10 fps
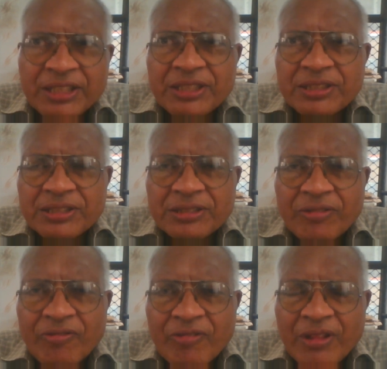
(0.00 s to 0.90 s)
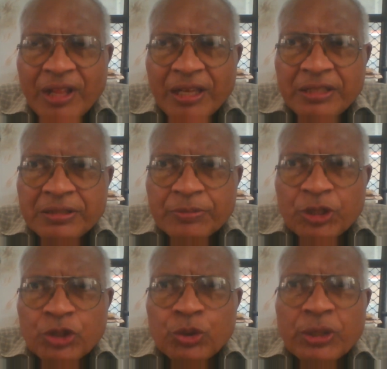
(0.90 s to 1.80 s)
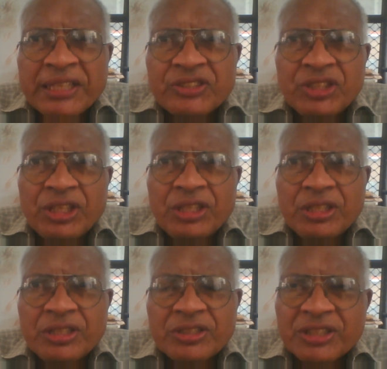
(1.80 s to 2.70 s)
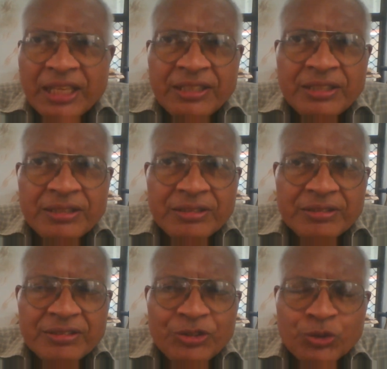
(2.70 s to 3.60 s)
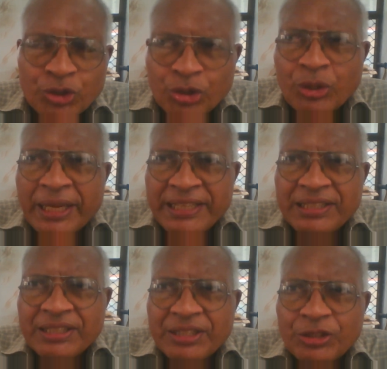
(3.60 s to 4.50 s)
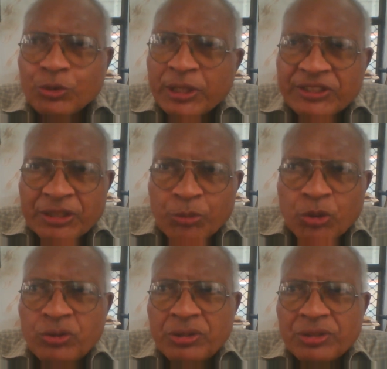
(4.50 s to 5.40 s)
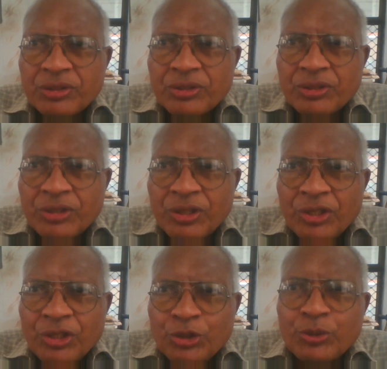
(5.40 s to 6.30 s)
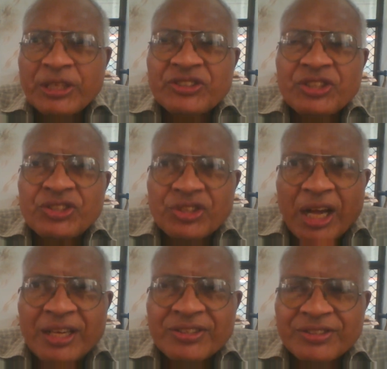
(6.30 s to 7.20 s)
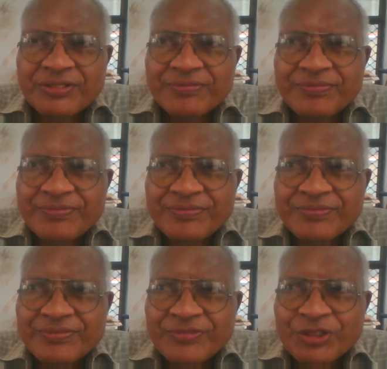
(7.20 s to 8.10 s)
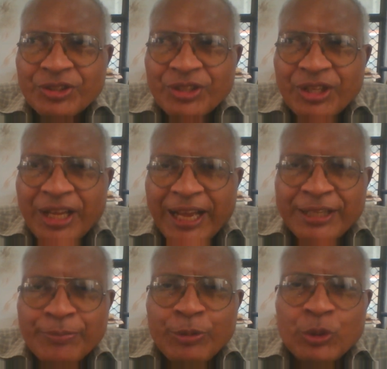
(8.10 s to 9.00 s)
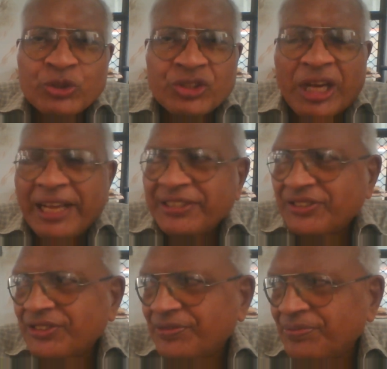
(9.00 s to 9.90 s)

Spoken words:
this, because you can see sun using your eye, you can see moon, you can see stars and blue skies.